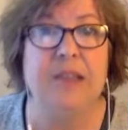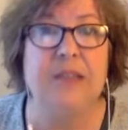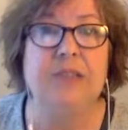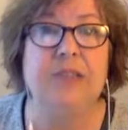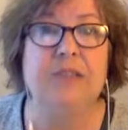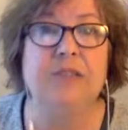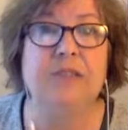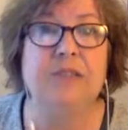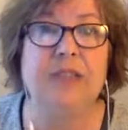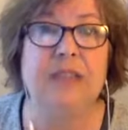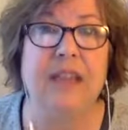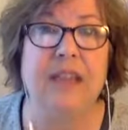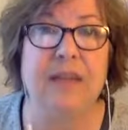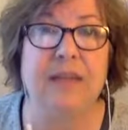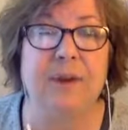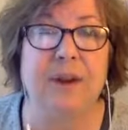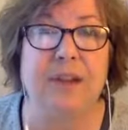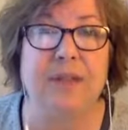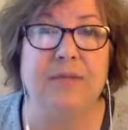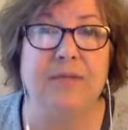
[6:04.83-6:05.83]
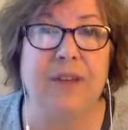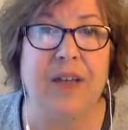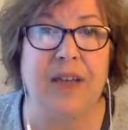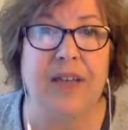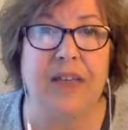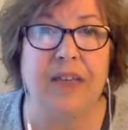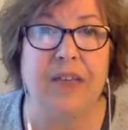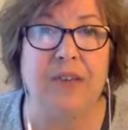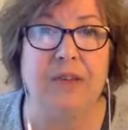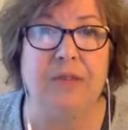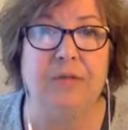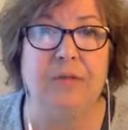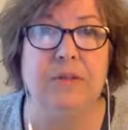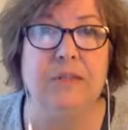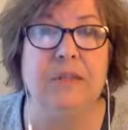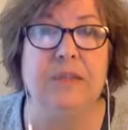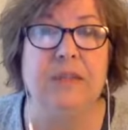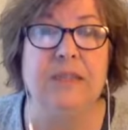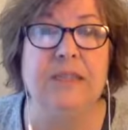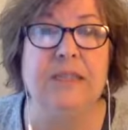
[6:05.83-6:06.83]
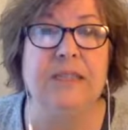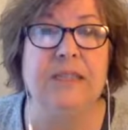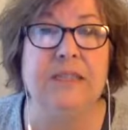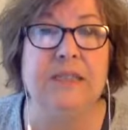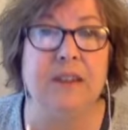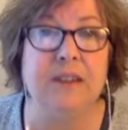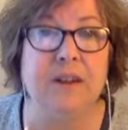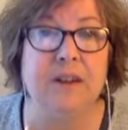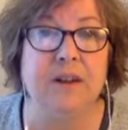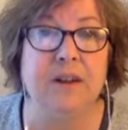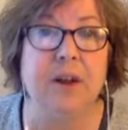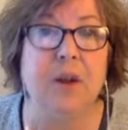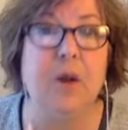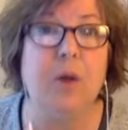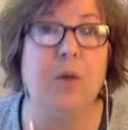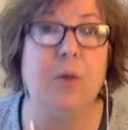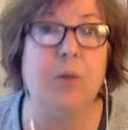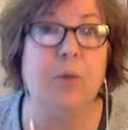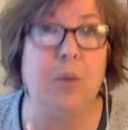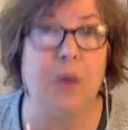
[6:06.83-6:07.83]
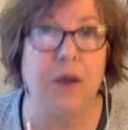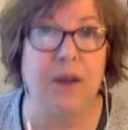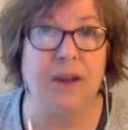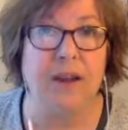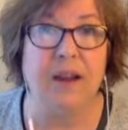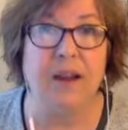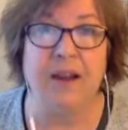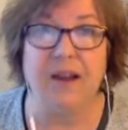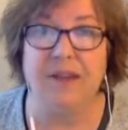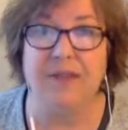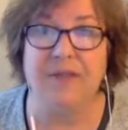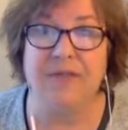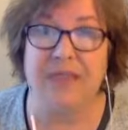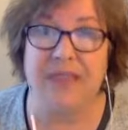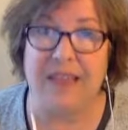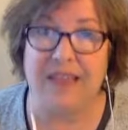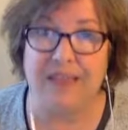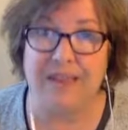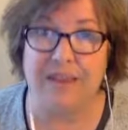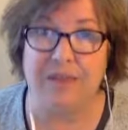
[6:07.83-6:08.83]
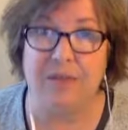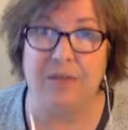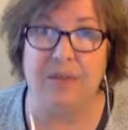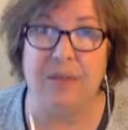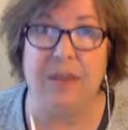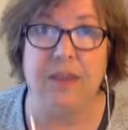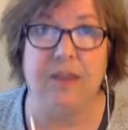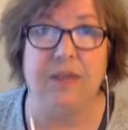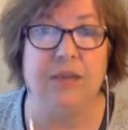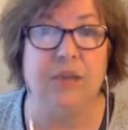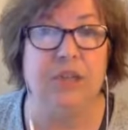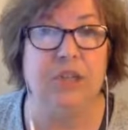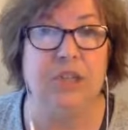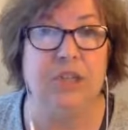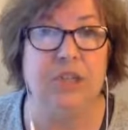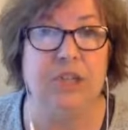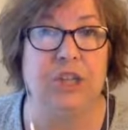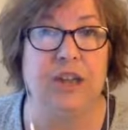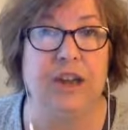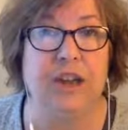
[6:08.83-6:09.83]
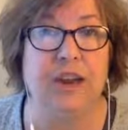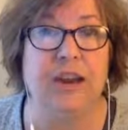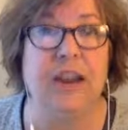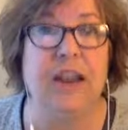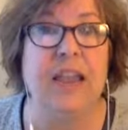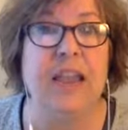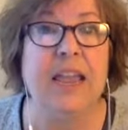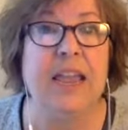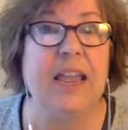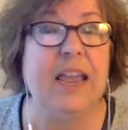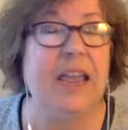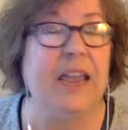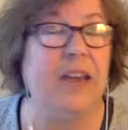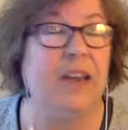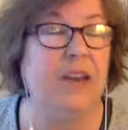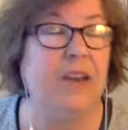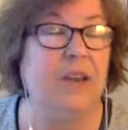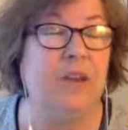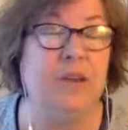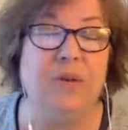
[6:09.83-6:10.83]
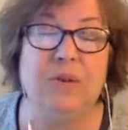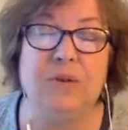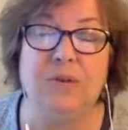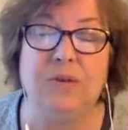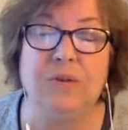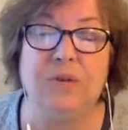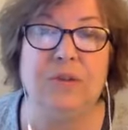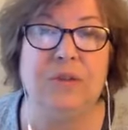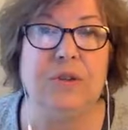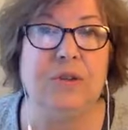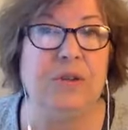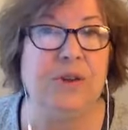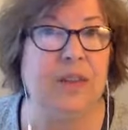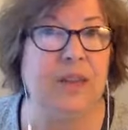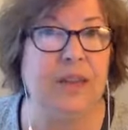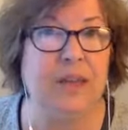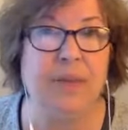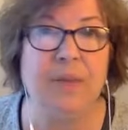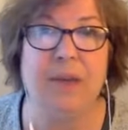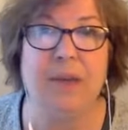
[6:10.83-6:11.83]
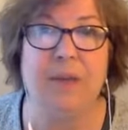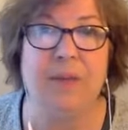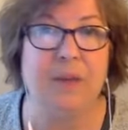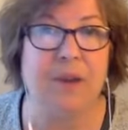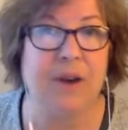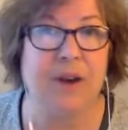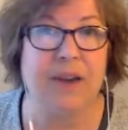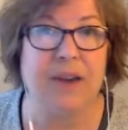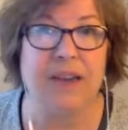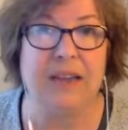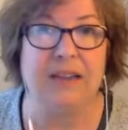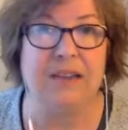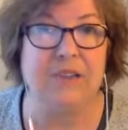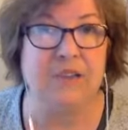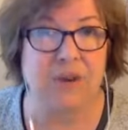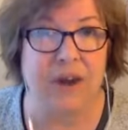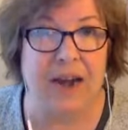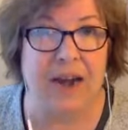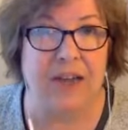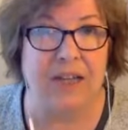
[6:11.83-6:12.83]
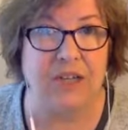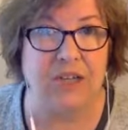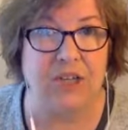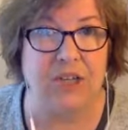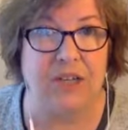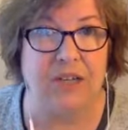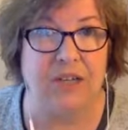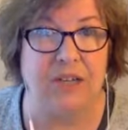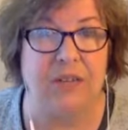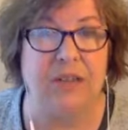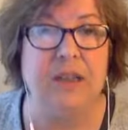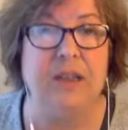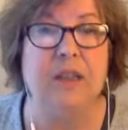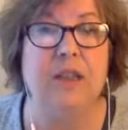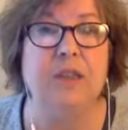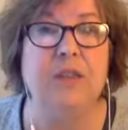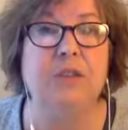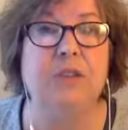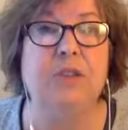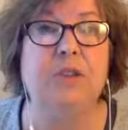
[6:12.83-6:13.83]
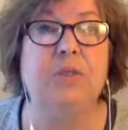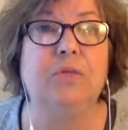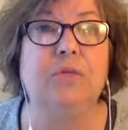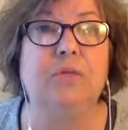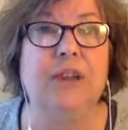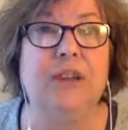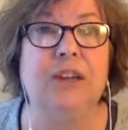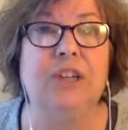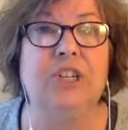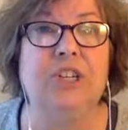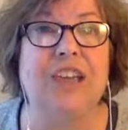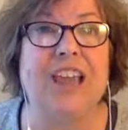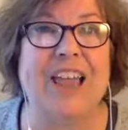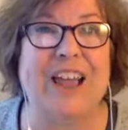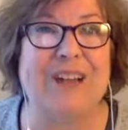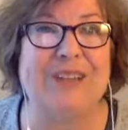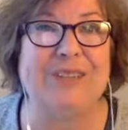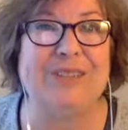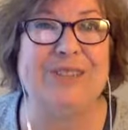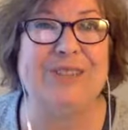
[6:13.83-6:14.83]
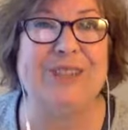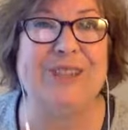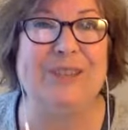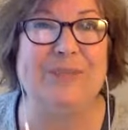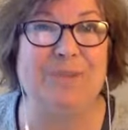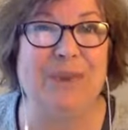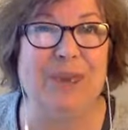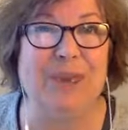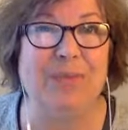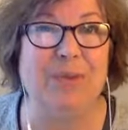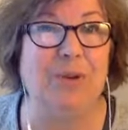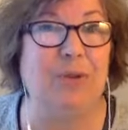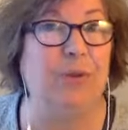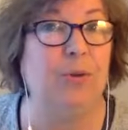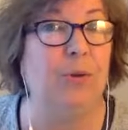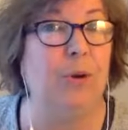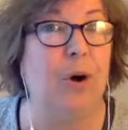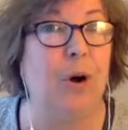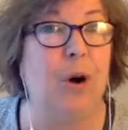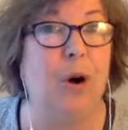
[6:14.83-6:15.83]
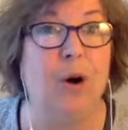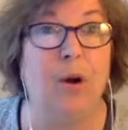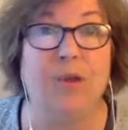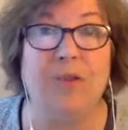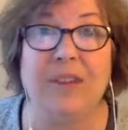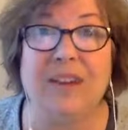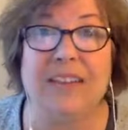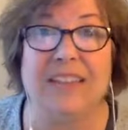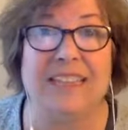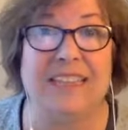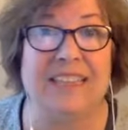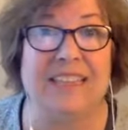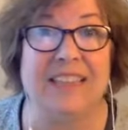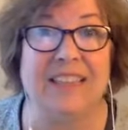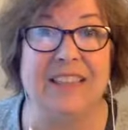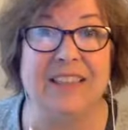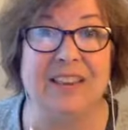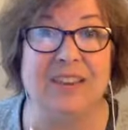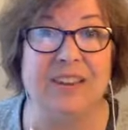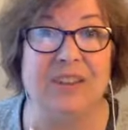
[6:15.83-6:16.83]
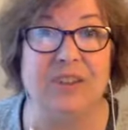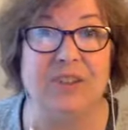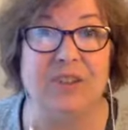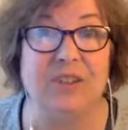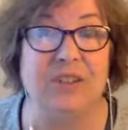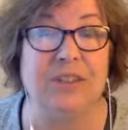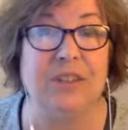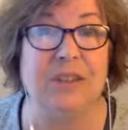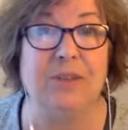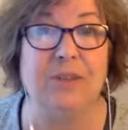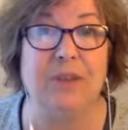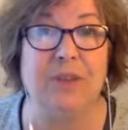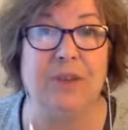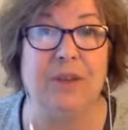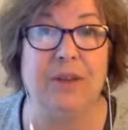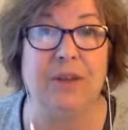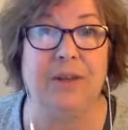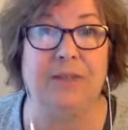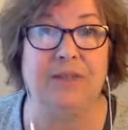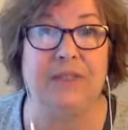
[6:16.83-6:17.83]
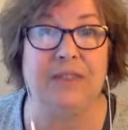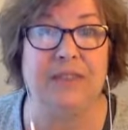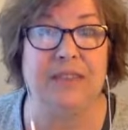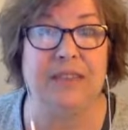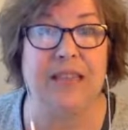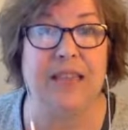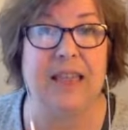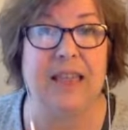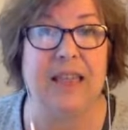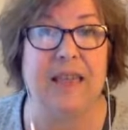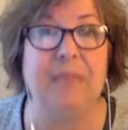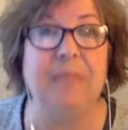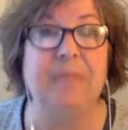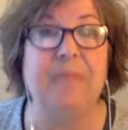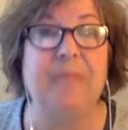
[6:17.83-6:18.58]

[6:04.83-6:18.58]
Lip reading: So today I want to invite you to consider what of value that you can share and use your email marketing strategies to reach out to the people who already said they're interested in what you have to say,